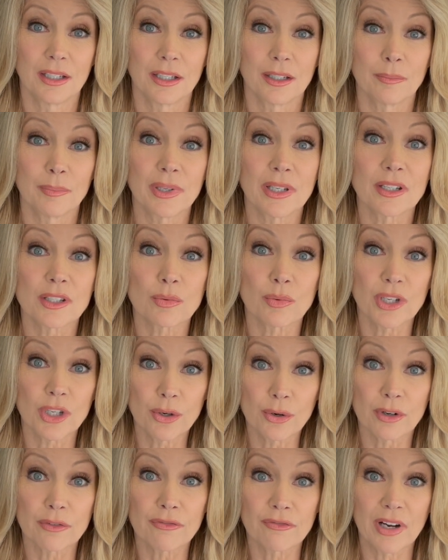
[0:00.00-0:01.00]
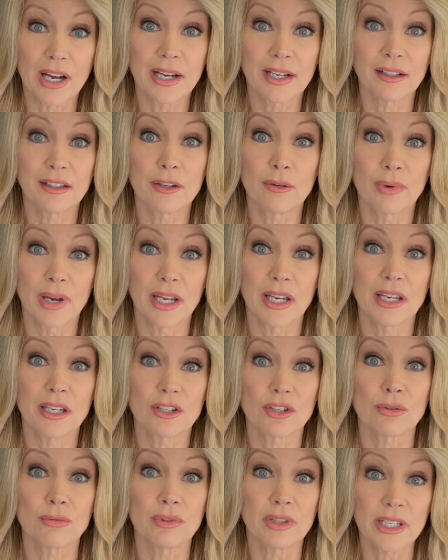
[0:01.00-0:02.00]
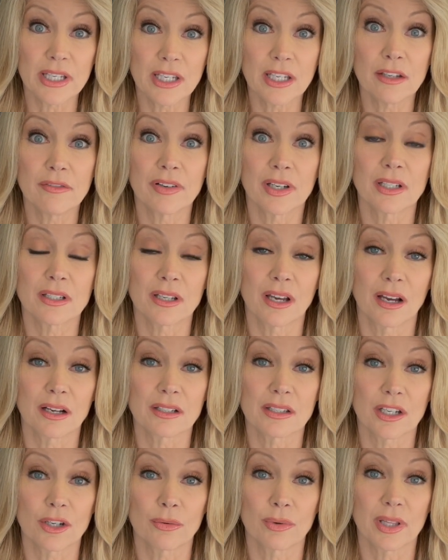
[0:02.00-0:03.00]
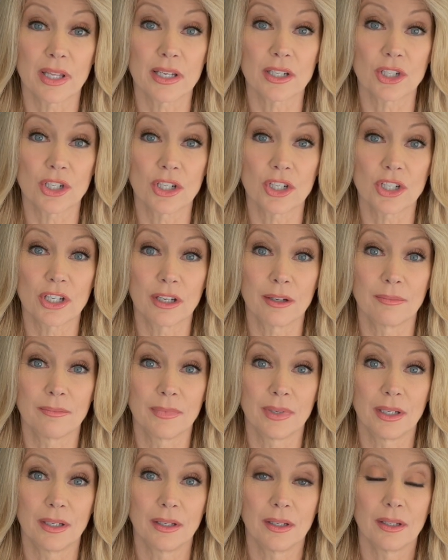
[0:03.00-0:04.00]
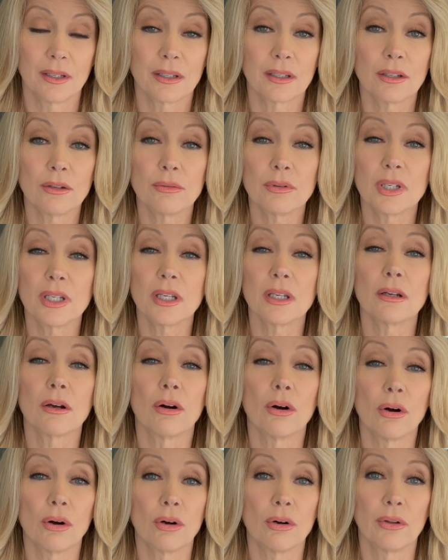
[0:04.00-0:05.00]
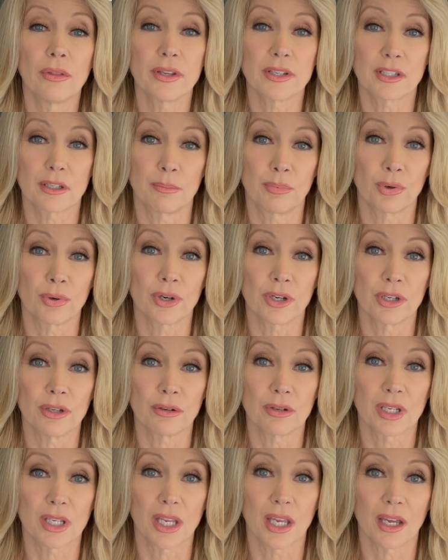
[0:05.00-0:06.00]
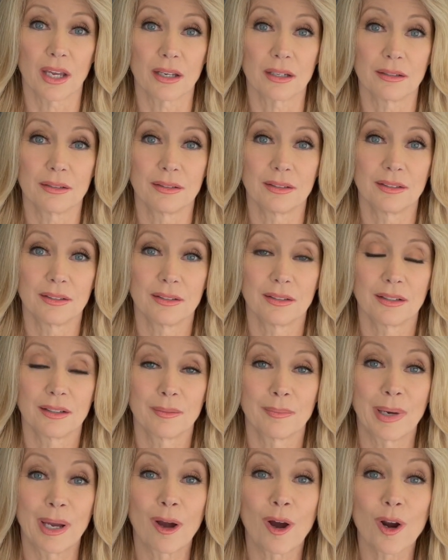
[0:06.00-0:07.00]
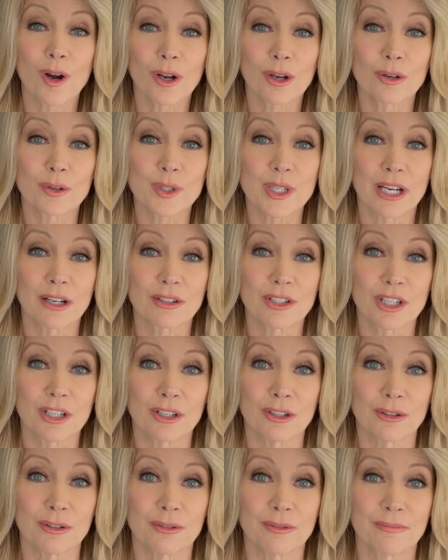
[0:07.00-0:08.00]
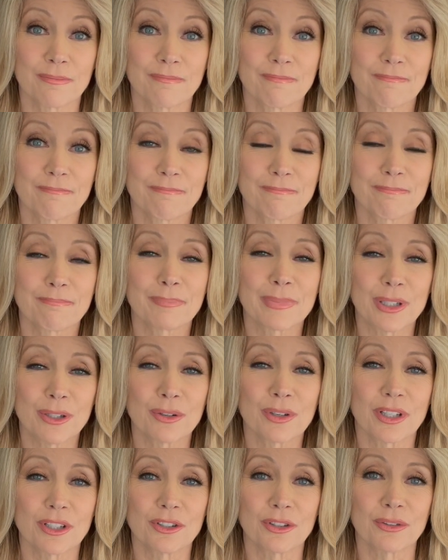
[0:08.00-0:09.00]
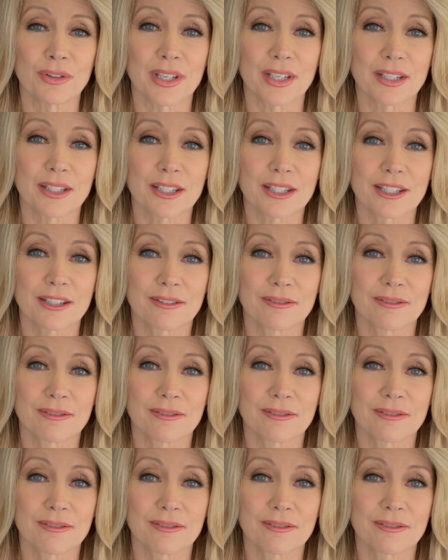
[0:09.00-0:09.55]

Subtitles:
Because when you're finally ready to leave a toxic relationship, you need all the support you could get. My heart goes out to you, but you can do this.